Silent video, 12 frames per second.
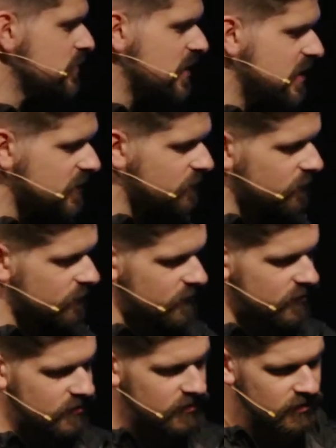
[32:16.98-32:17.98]
if
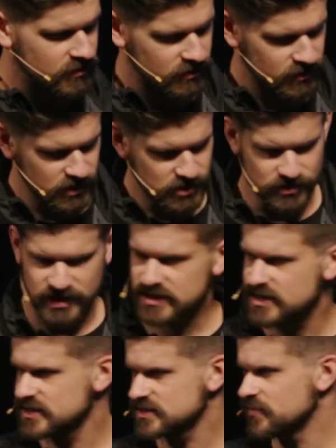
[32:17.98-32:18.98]
you get
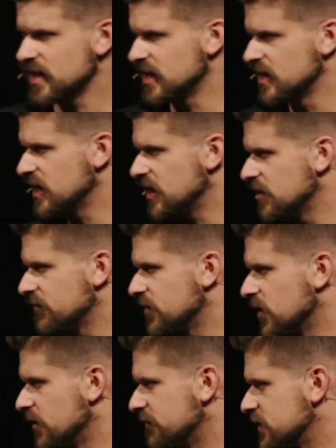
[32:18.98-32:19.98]
this man out of
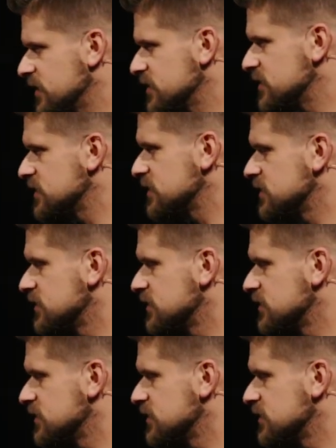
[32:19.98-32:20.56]
office.